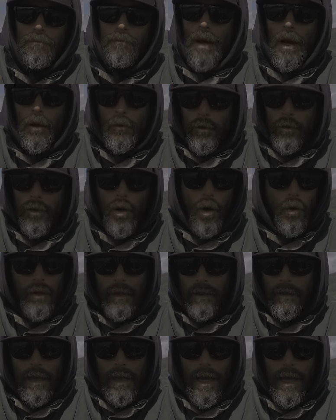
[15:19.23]
powder
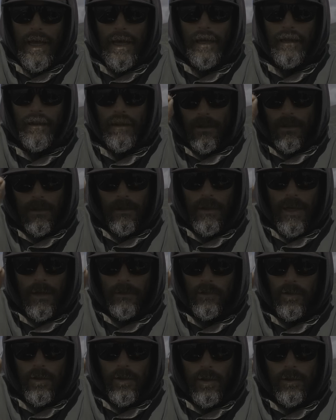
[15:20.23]
coating the head, the
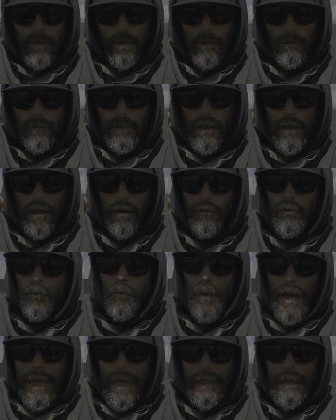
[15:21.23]
actual hooks themselves,
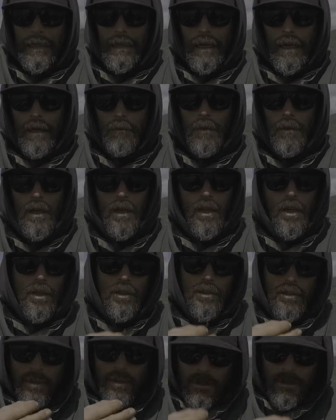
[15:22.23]
or painting them
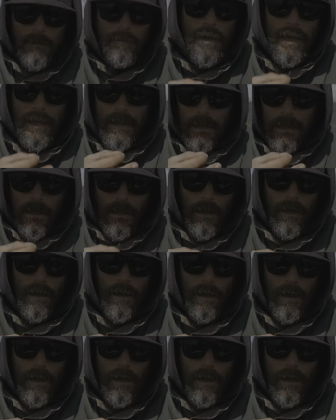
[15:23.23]
just to make it